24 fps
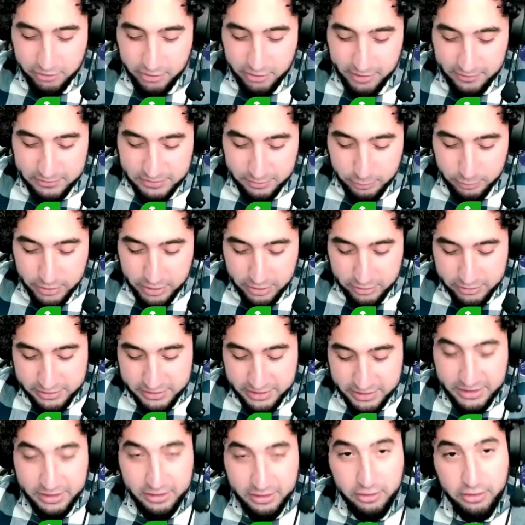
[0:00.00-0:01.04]
you have someone else
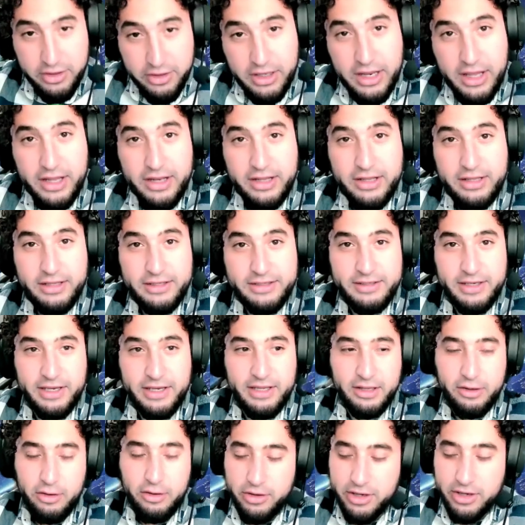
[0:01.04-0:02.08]
like looking at it, like saying
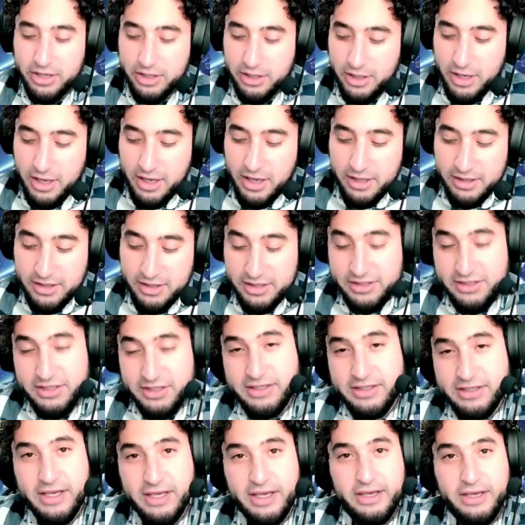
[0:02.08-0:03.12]
like, okay, this
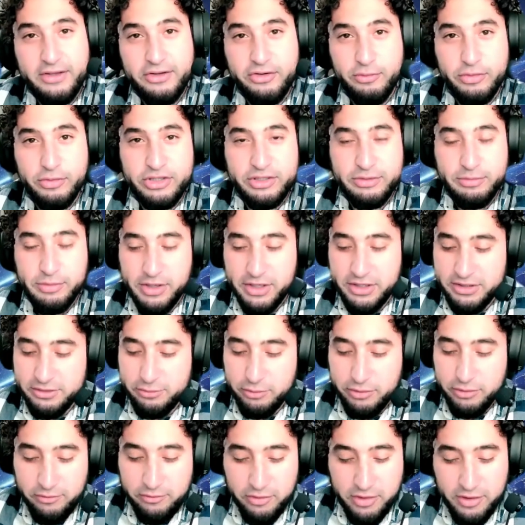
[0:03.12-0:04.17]
is taking too much space.
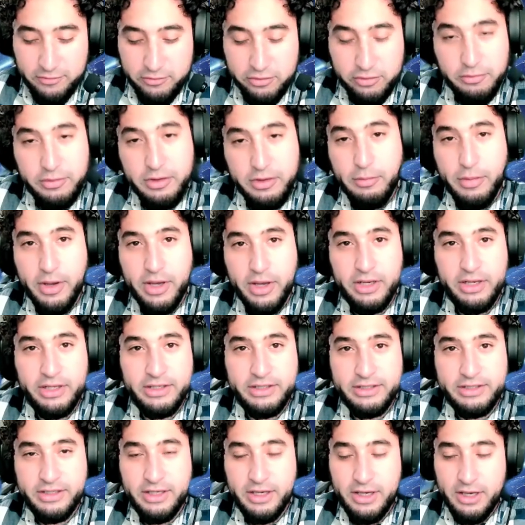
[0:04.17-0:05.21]
What if you have too many
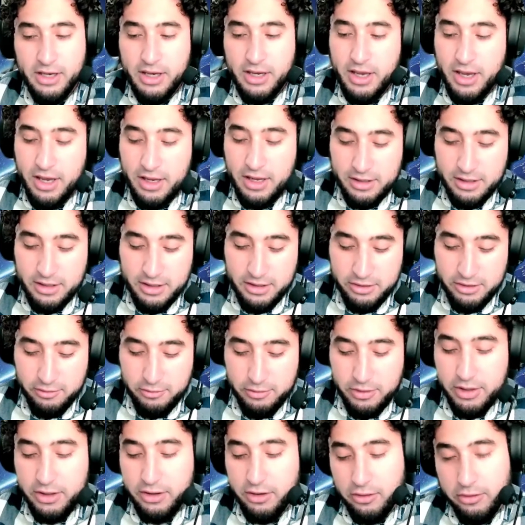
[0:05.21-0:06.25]
paintings? And then you're
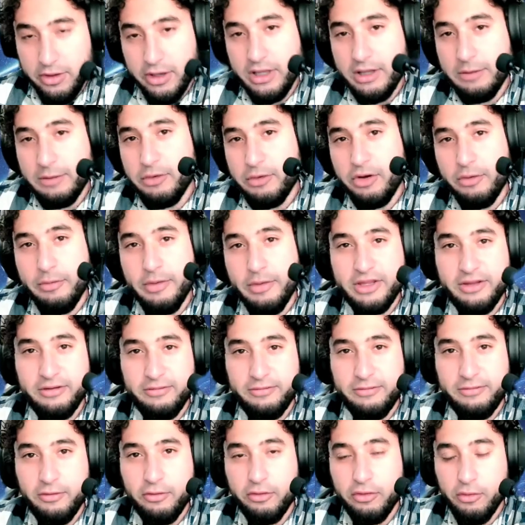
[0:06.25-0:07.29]
like, okay, let me go make the
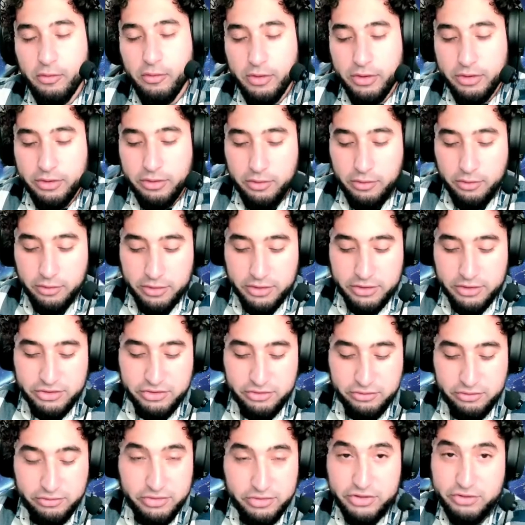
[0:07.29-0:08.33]
photo one. Or did
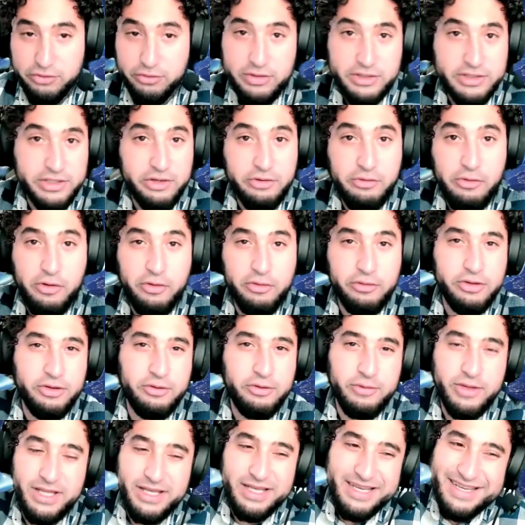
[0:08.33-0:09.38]
you just do this on your own? You
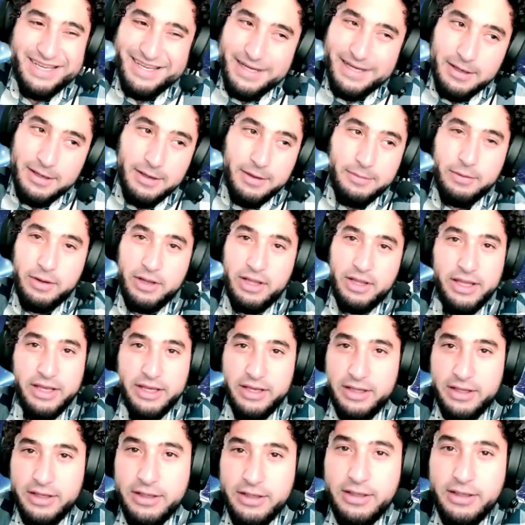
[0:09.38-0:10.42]
were like, I'm not liking it.